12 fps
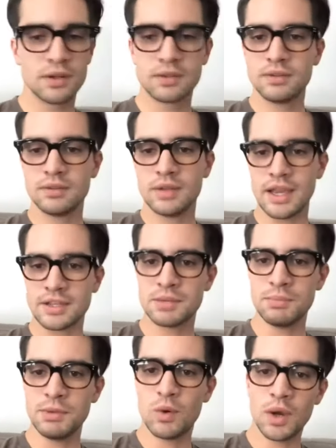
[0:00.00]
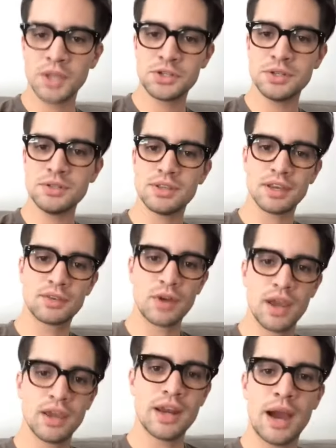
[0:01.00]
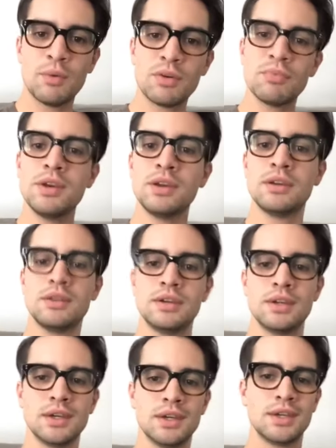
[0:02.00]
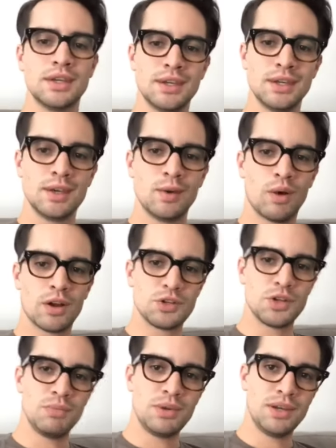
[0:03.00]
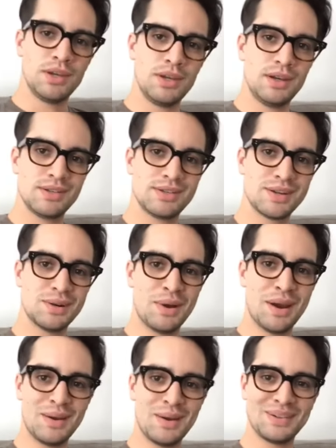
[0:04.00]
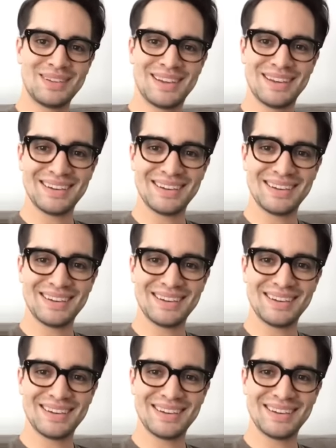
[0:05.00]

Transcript: for asking me questions. Thanks for hanging out with me, watching me sit around.